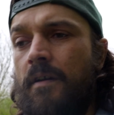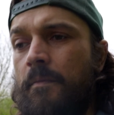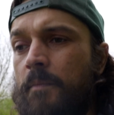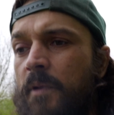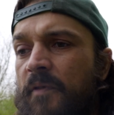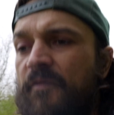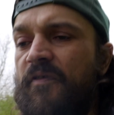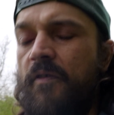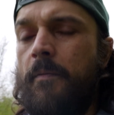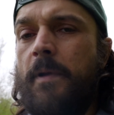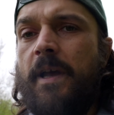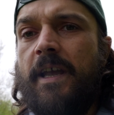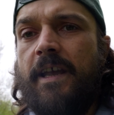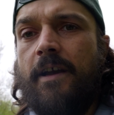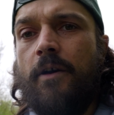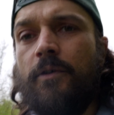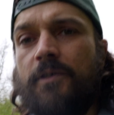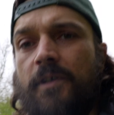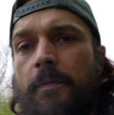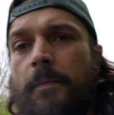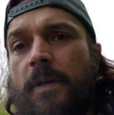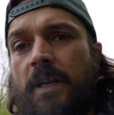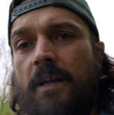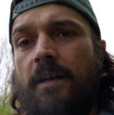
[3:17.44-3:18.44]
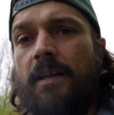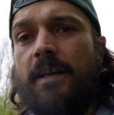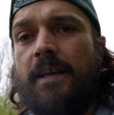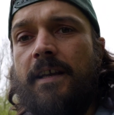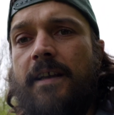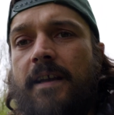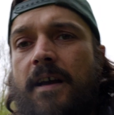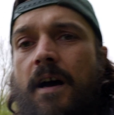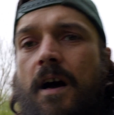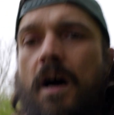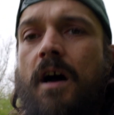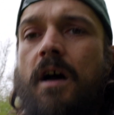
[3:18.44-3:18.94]
But for me,
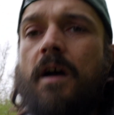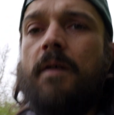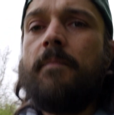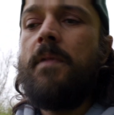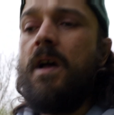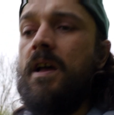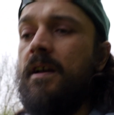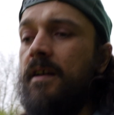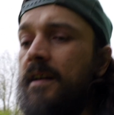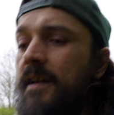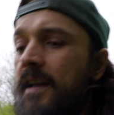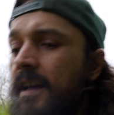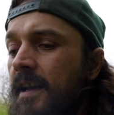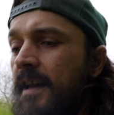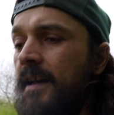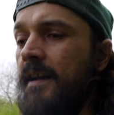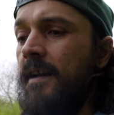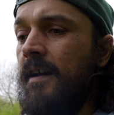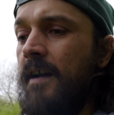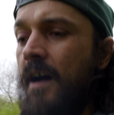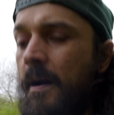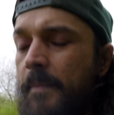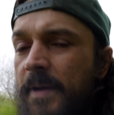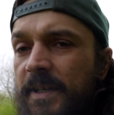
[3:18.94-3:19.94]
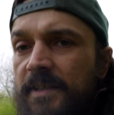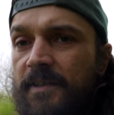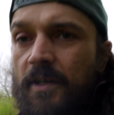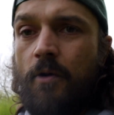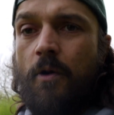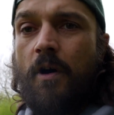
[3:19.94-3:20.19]
ultimately, I'm into